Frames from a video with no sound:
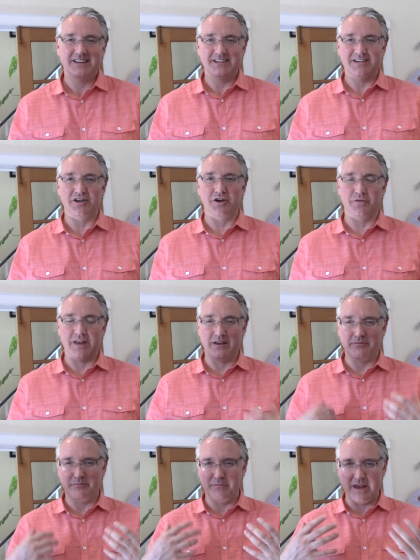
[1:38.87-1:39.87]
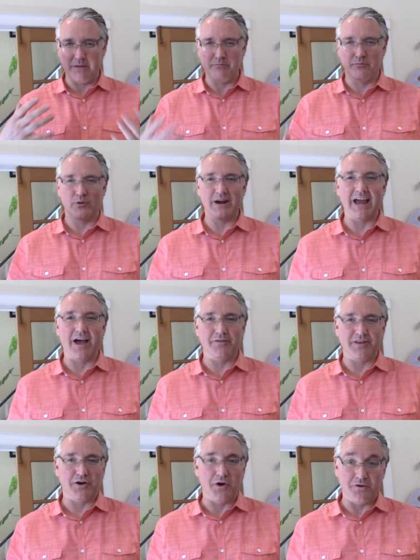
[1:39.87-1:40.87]
you know, they, they bring out
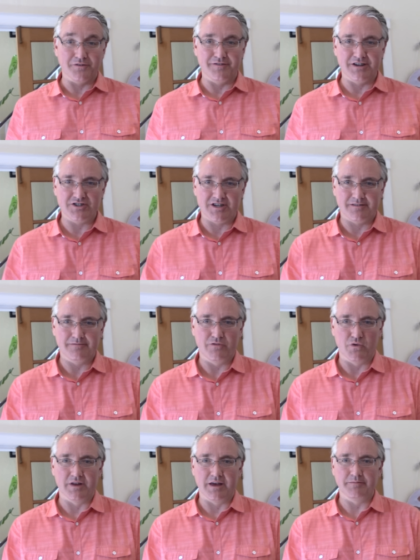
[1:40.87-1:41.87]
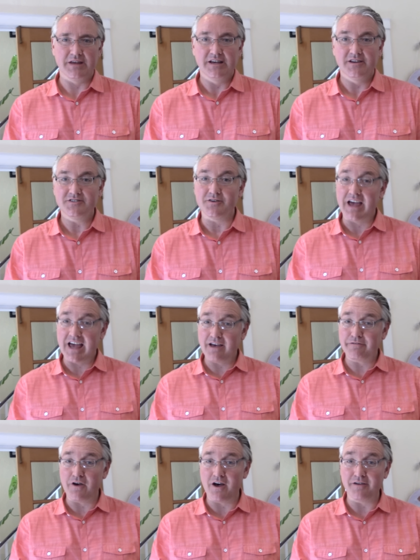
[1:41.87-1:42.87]
their own vision for them. So
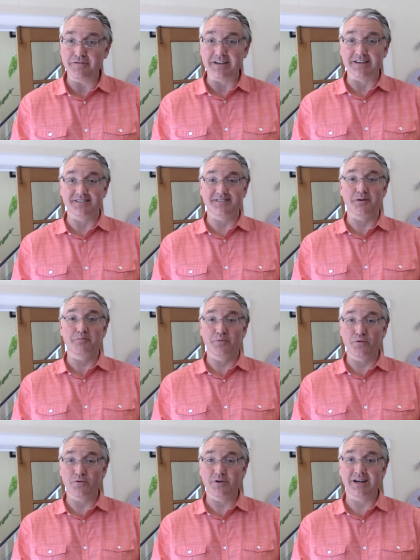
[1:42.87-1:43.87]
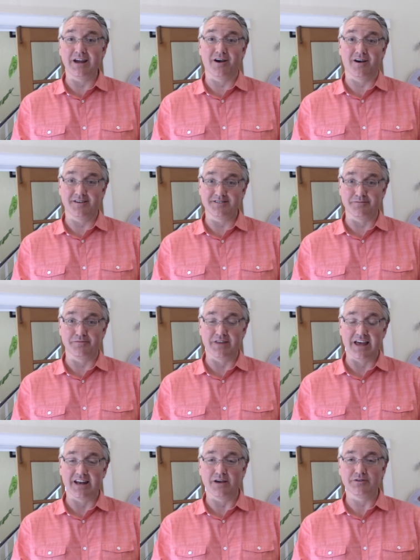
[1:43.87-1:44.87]
half off is pretty awesome for
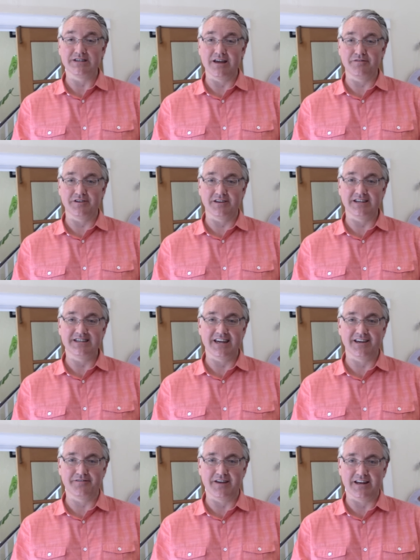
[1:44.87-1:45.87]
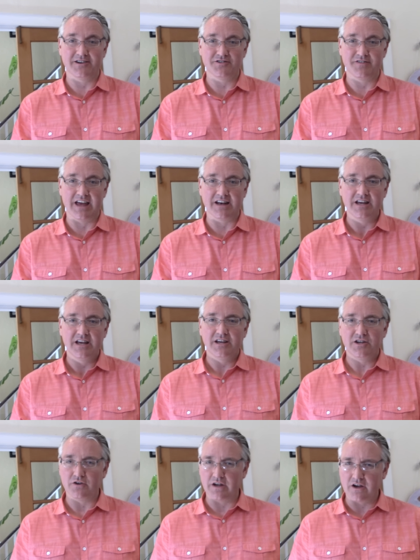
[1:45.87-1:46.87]
that. I would definitely take advantage of that.
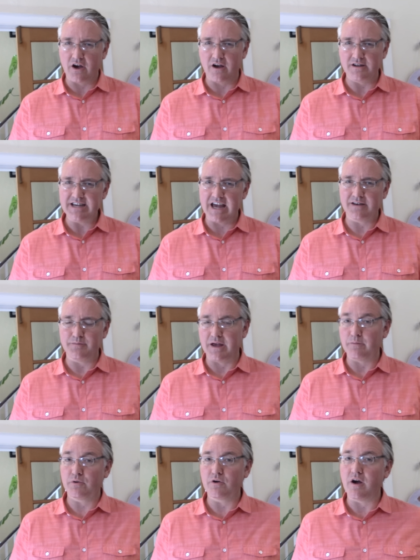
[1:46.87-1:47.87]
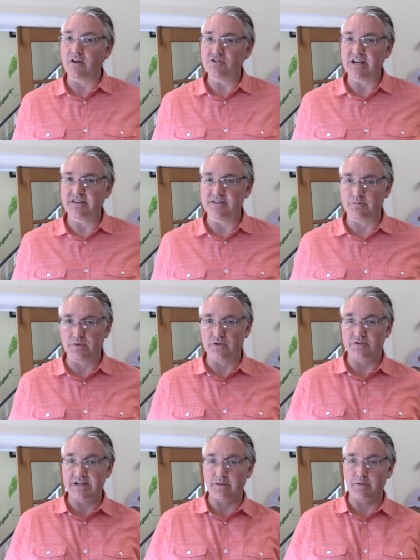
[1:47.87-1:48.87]
You can contact me at projects at
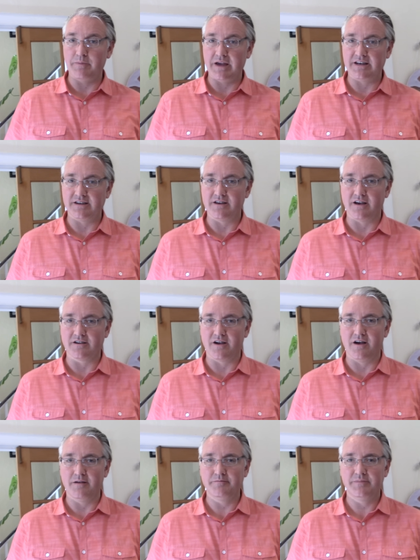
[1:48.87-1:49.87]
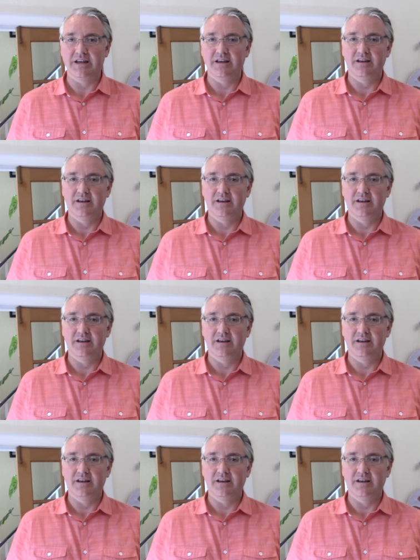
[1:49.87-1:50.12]
bluetablepainting.com.